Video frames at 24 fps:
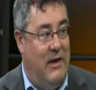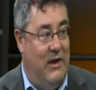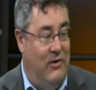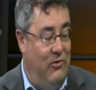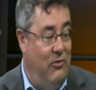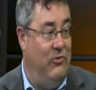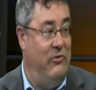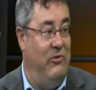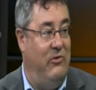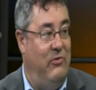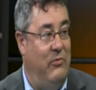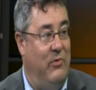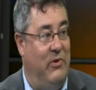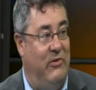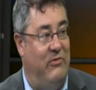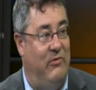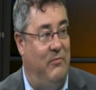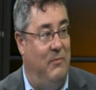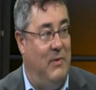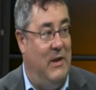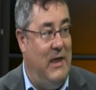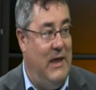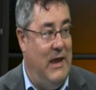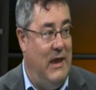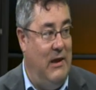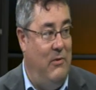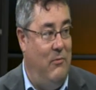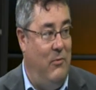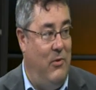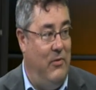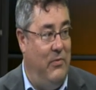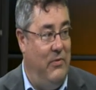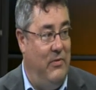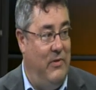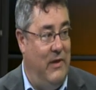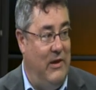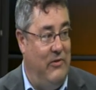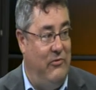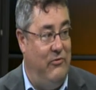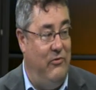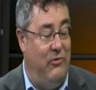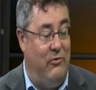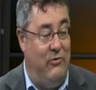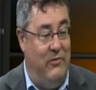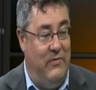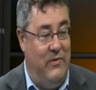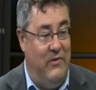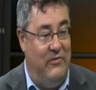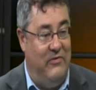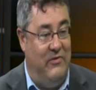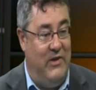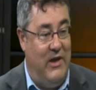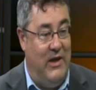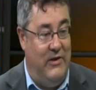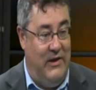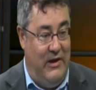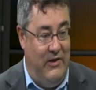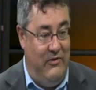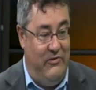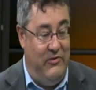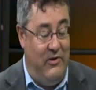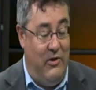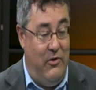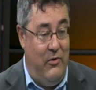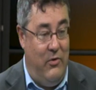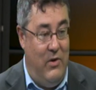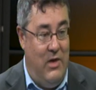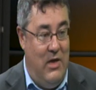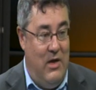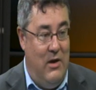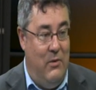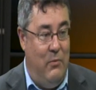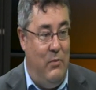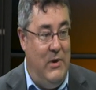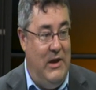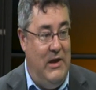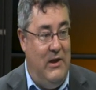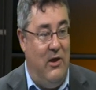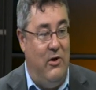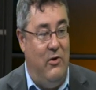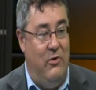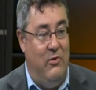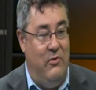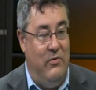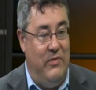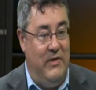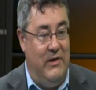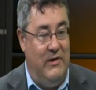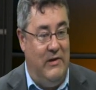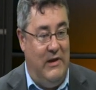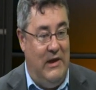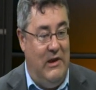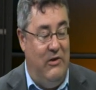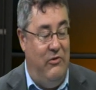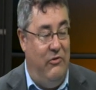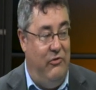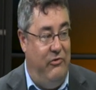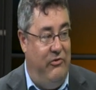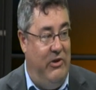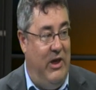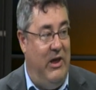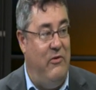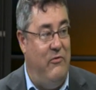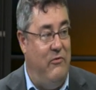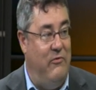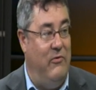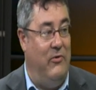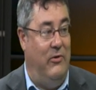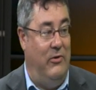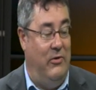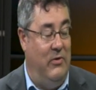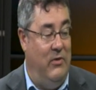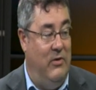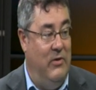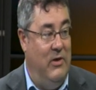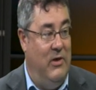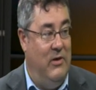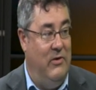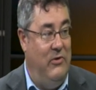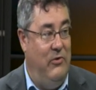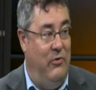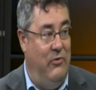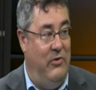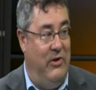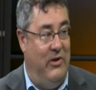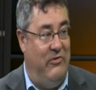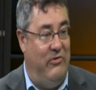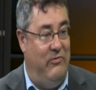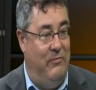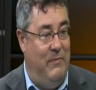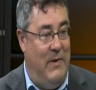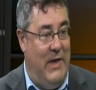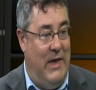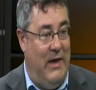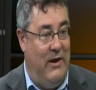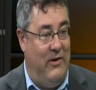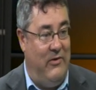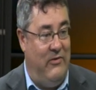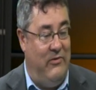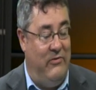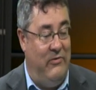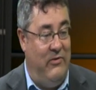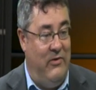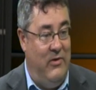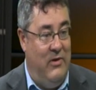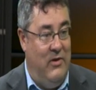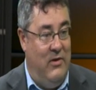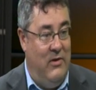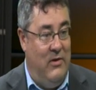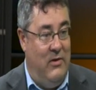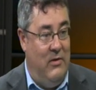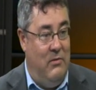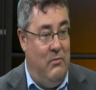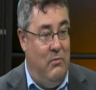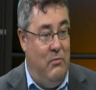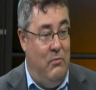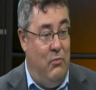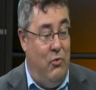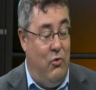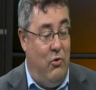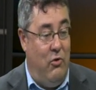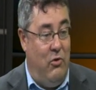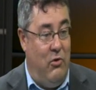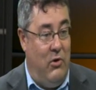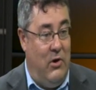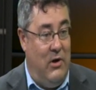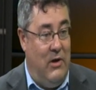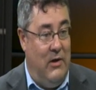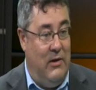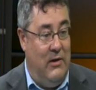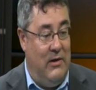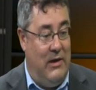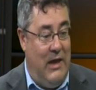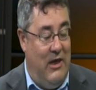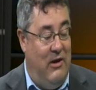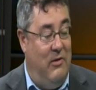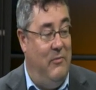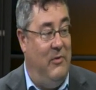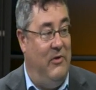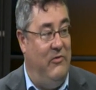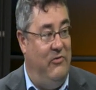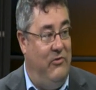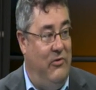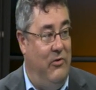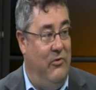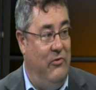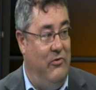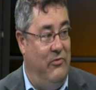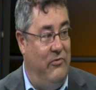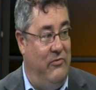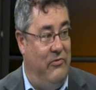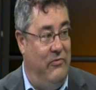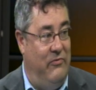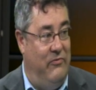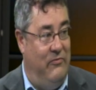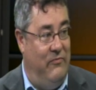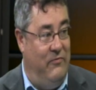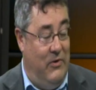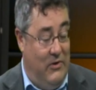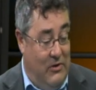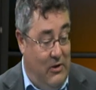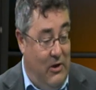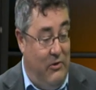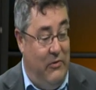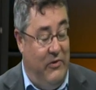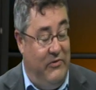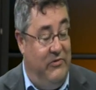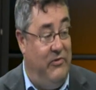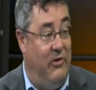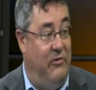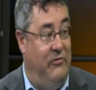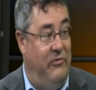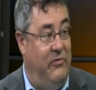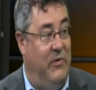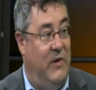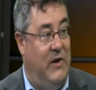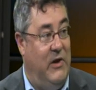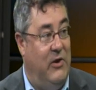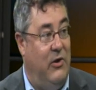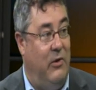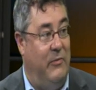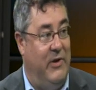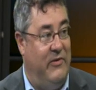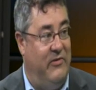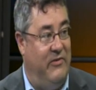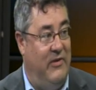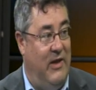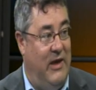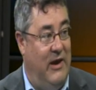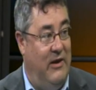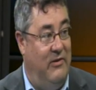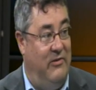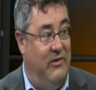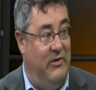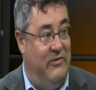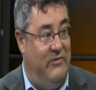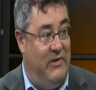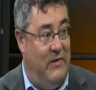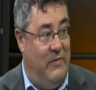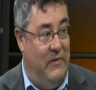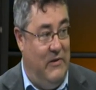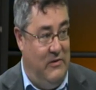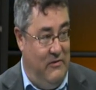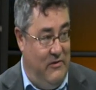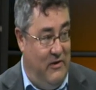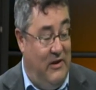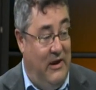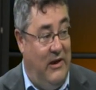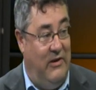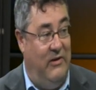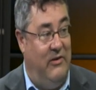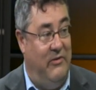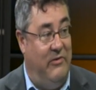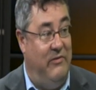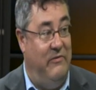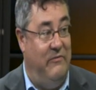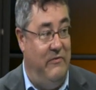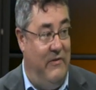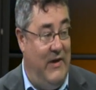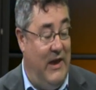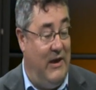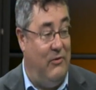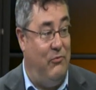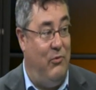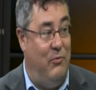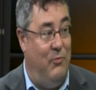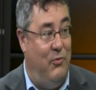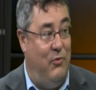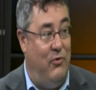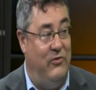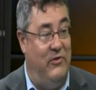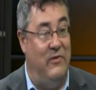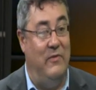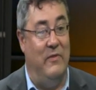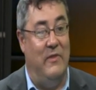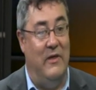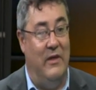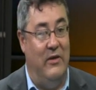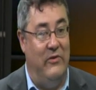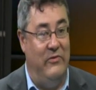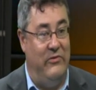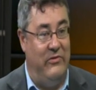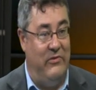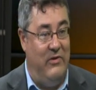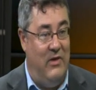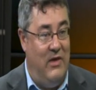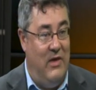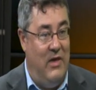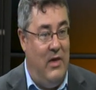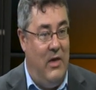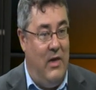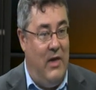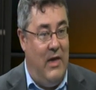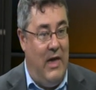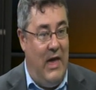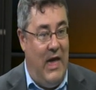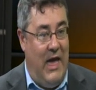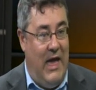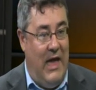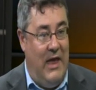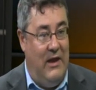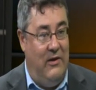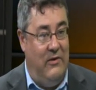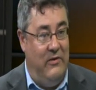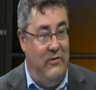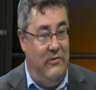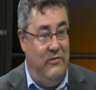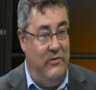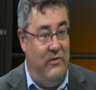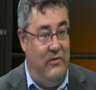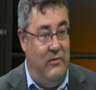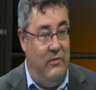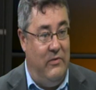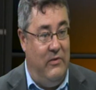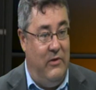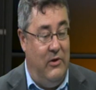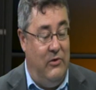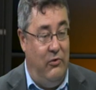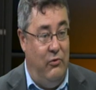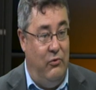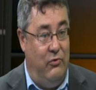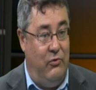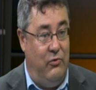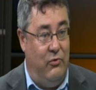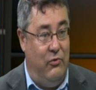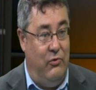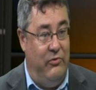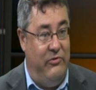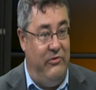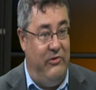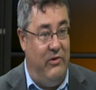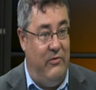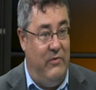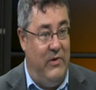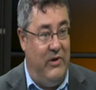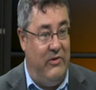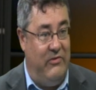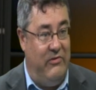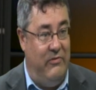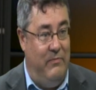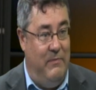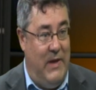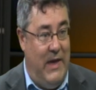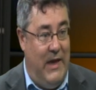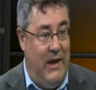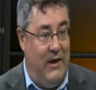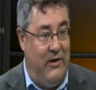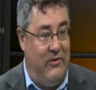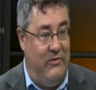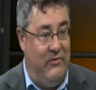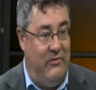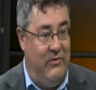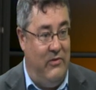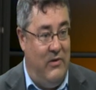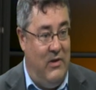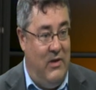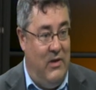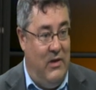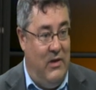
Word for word: in order to explain what they saw in the study? So we know that in general you'd expect more cannabis use at lower socioeconomic status, and the Dunedins in fact reported this, and that you'd also expect